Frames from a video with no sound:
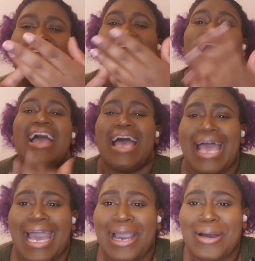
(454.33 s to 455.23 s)

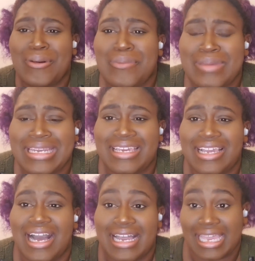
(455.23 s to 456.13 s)
how many
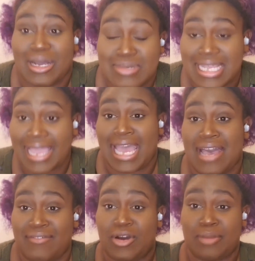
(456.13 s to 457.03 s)
accounts I have
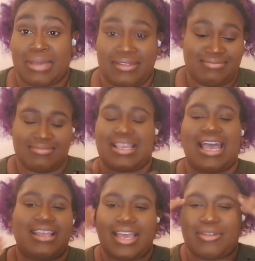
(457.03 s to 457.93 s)
on my, I
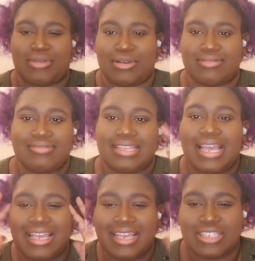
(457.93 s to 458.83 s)
don't know.
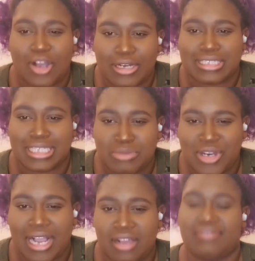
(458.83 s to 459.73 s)
It's hard to keep track
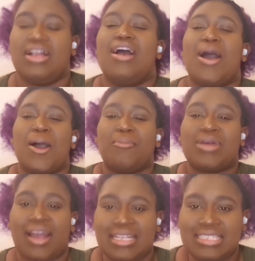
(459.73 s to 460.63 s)
of. But
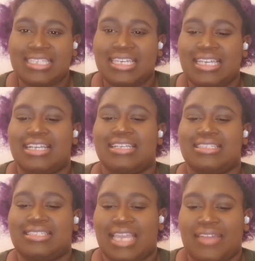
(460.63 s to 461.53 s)
honestly,
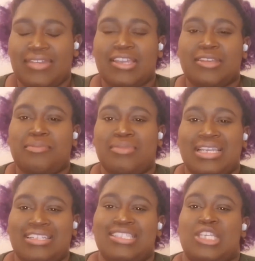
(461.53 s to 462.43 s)
saving means
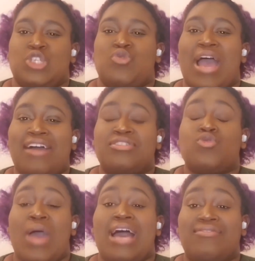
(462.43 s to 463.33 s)
that you have to
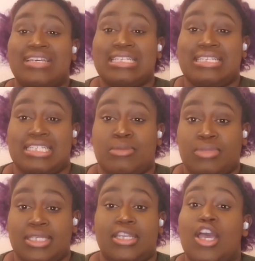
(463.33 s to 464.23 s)
have discipline.
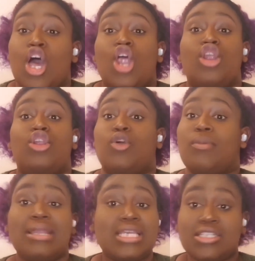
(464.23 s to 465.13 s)
Nobody
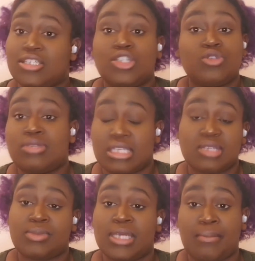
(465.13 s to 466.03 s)
can teach you
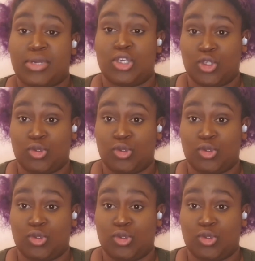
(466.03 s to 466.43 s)
discipline but you.